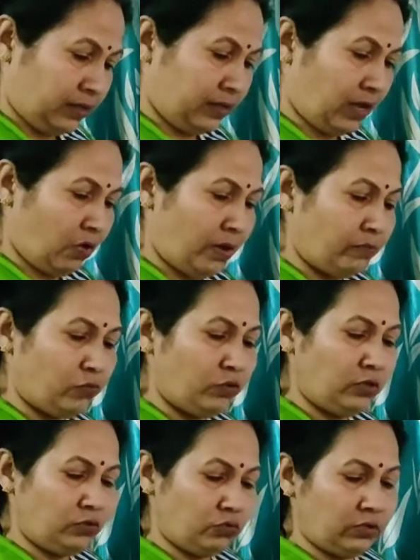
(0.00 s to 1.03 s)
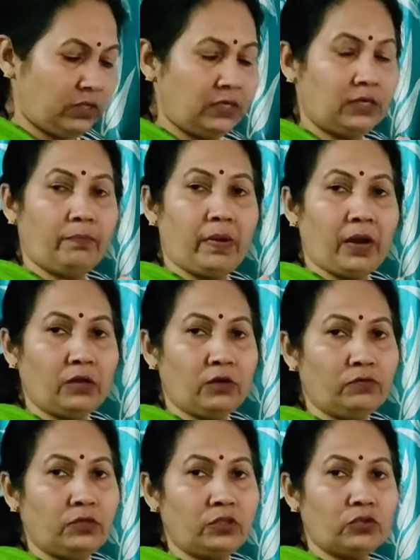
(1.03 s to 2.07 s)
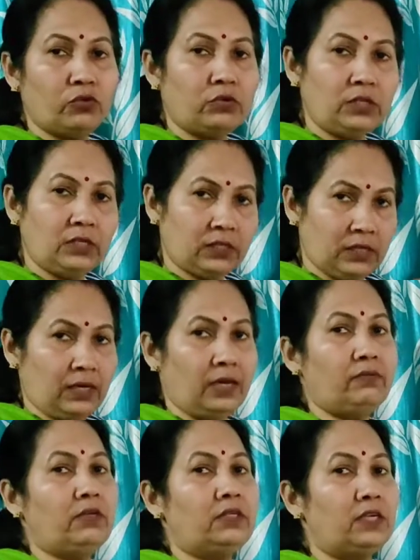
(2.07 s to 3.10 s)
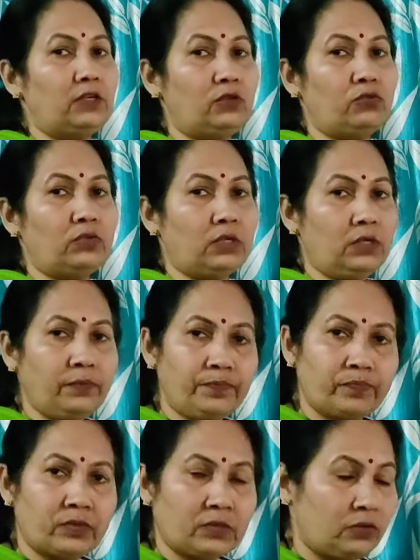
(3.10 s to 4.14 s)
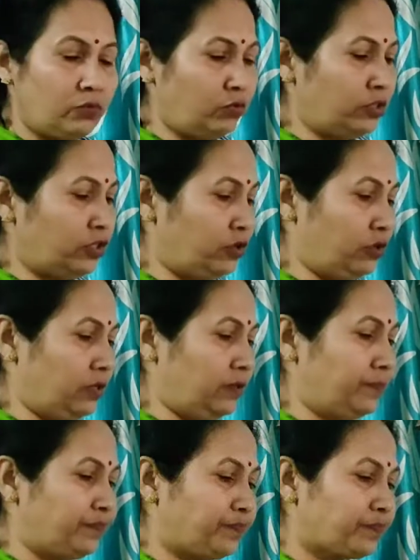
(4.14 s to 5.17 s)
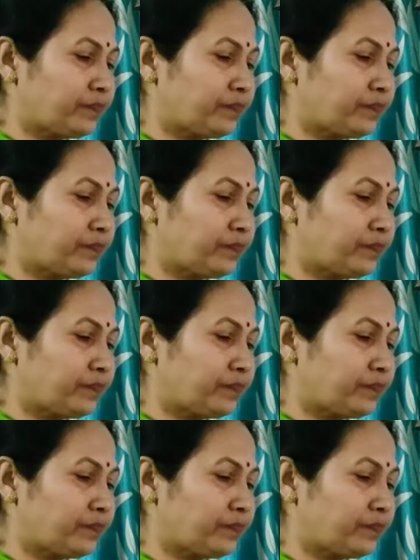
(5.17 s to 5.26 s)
Now I am going to read a part of the story and then I will tell you the whole story.